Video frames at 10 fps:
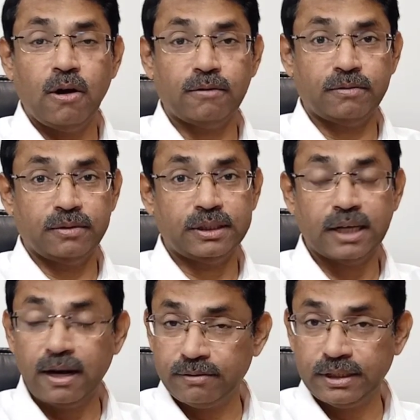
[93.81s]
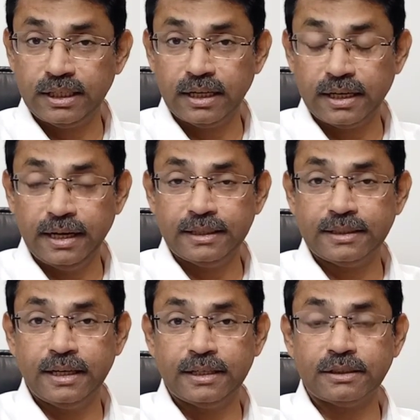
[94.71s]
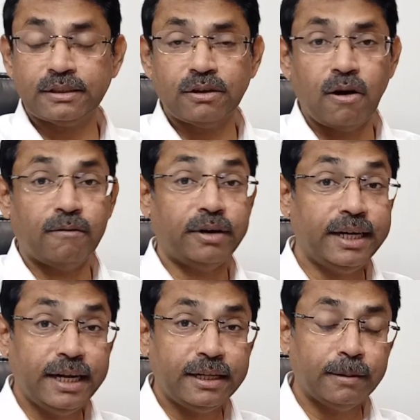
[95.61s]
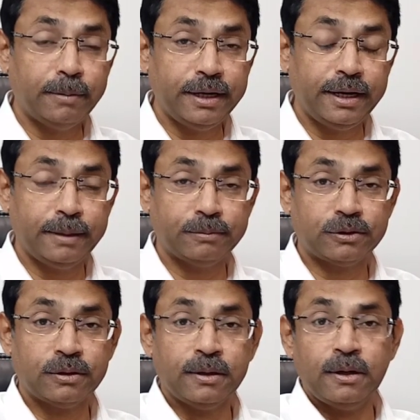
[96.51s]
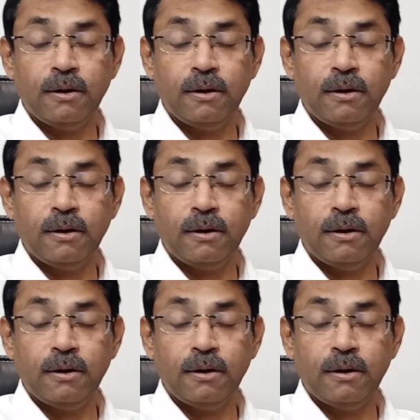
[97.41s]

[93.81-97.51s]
of drafting the cases, of reading the briefs,